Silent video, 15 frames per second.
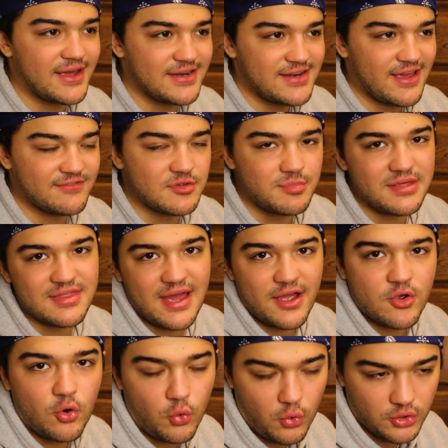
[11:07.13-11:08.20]
I didn't have to be
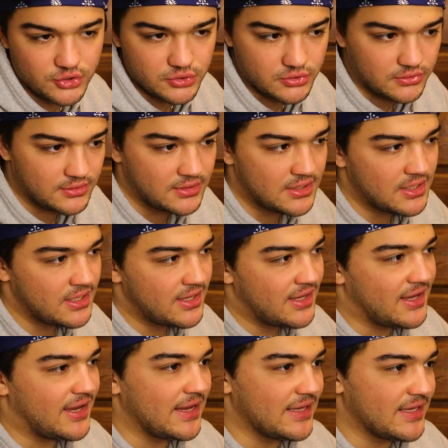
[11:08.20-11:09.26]
that cordial,
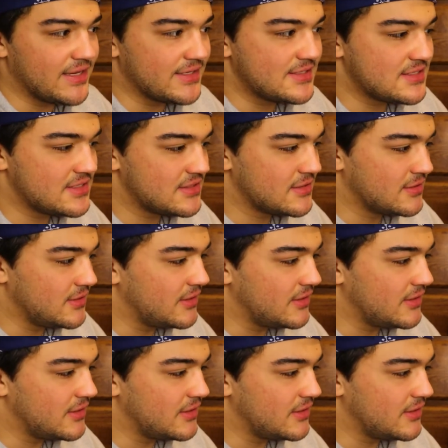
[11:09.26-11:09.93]
I guess,